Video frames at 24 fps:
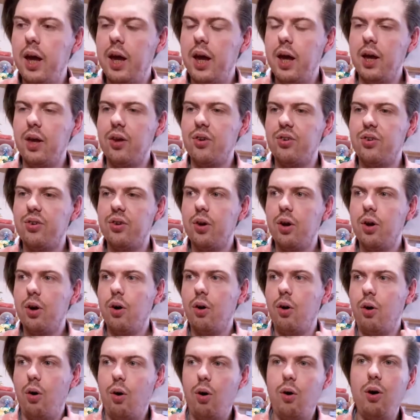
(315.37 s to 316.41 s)
is
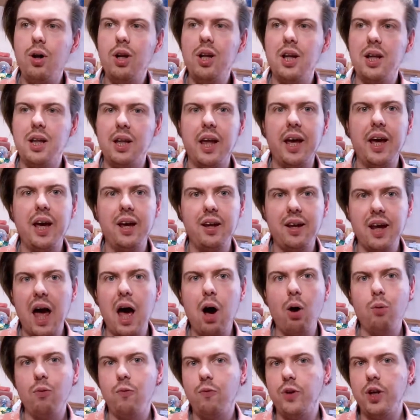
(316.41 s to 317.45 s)
all laid
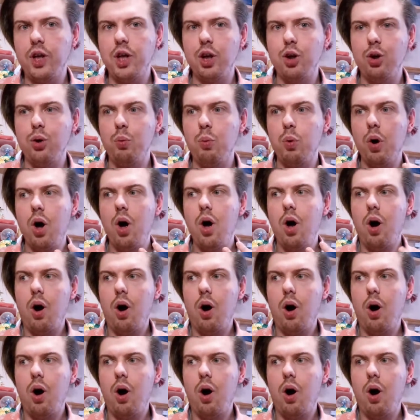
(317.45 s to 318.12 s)
out for you